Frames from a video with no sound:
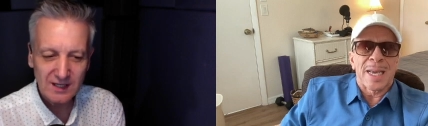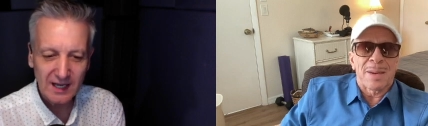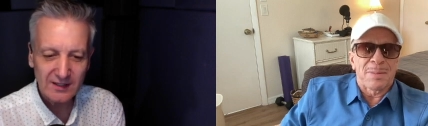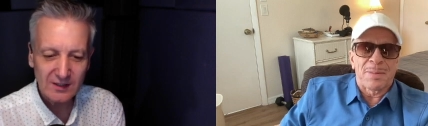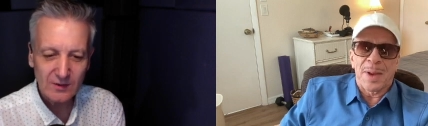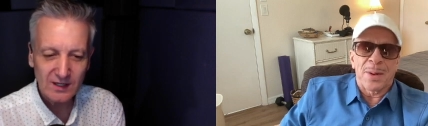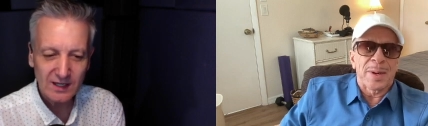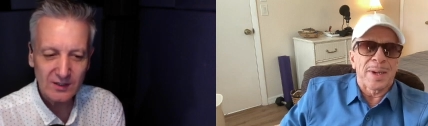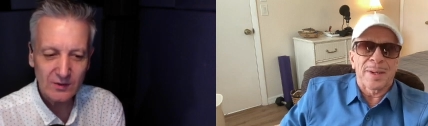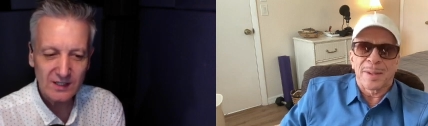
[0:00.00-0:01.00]
Speaker 1: that. I do
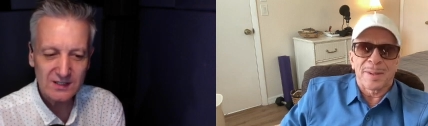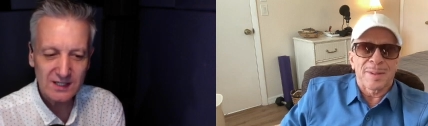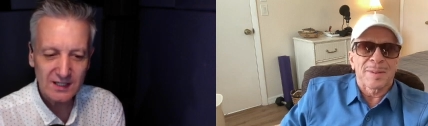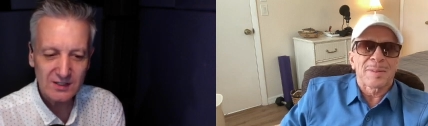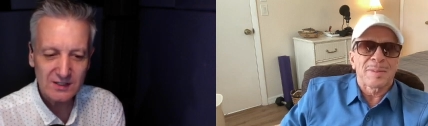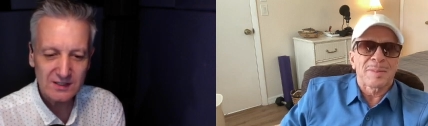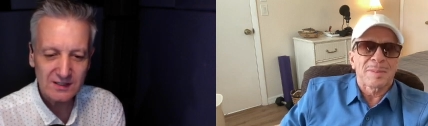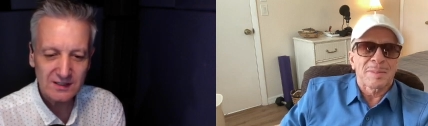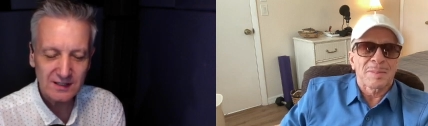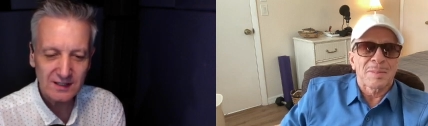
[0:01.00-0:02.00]
it in sections,
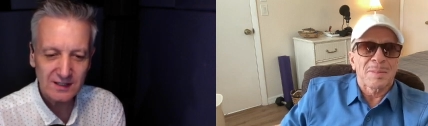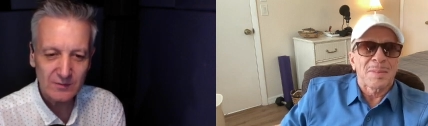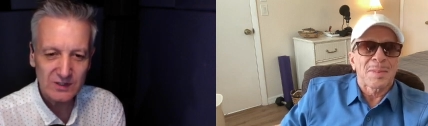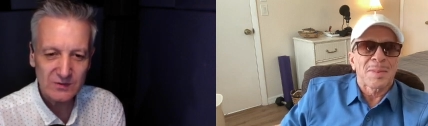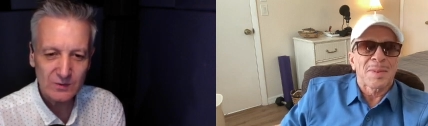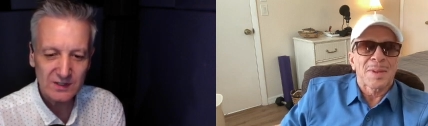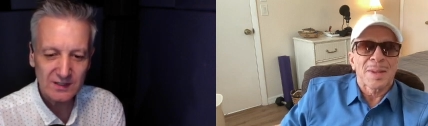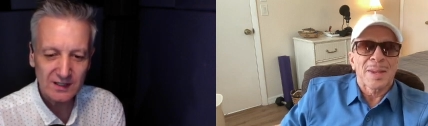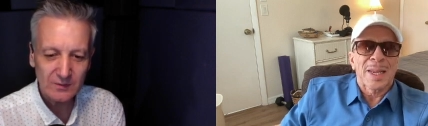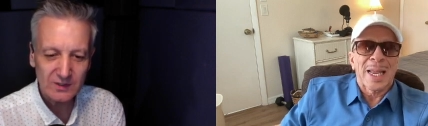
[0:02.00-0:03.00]
and then
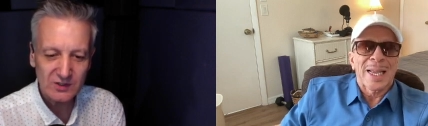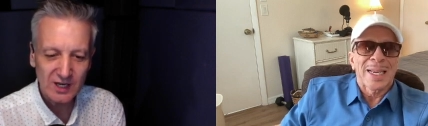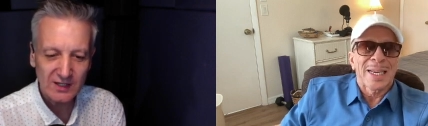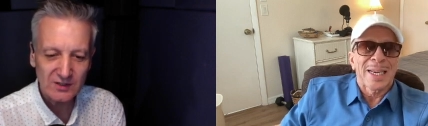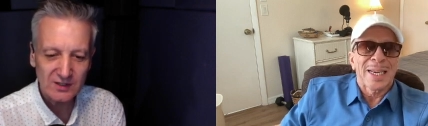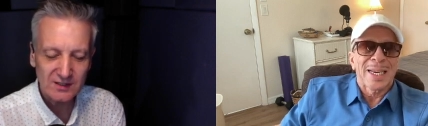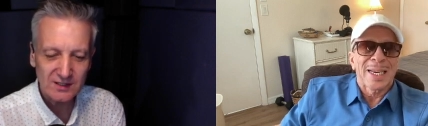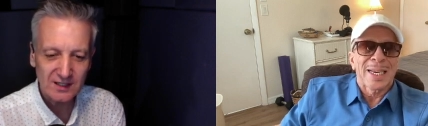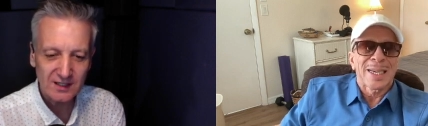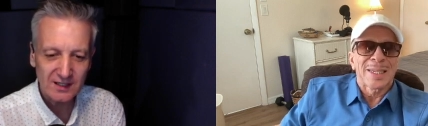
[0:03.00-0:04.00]
we change
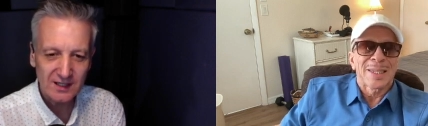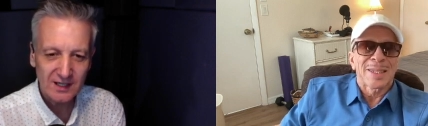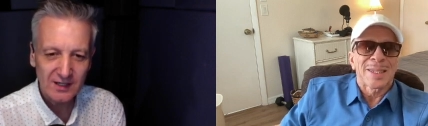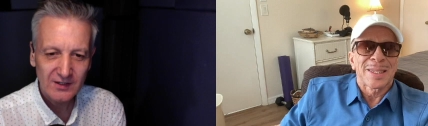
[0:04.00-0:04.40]
it.